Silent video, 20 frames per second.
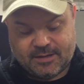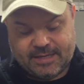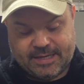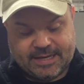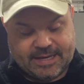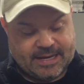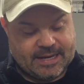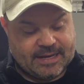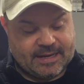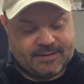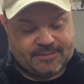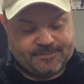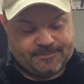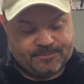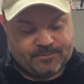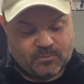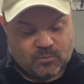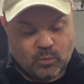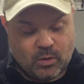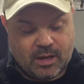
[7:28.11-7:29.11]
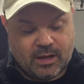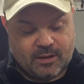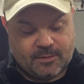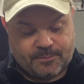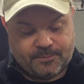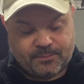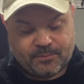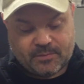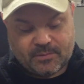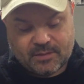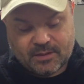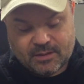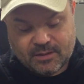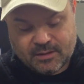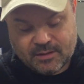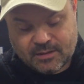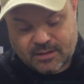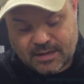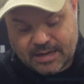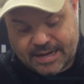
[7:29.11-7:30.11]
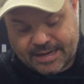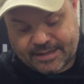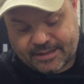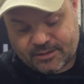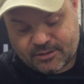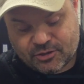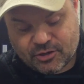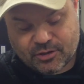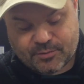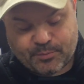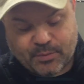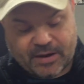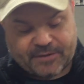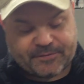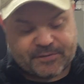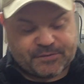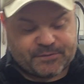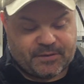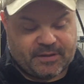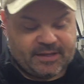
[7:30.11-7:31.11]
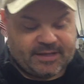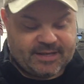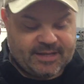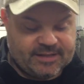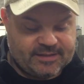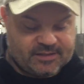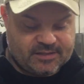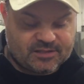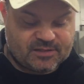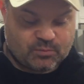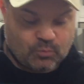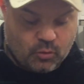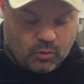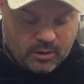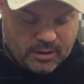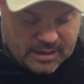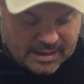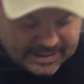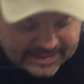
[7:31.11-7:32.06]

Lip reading: Yeah. Well, I cooked breakfast for the kids this morning.